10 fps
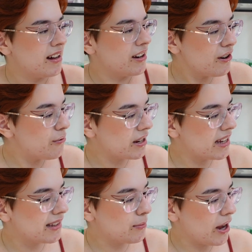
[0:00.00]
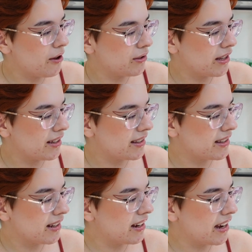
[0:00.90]
I don't know what it is about
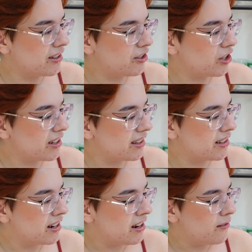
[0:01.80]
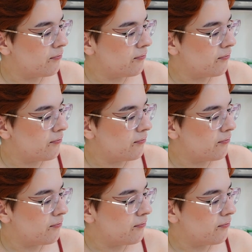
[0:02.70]
this. Like, it's just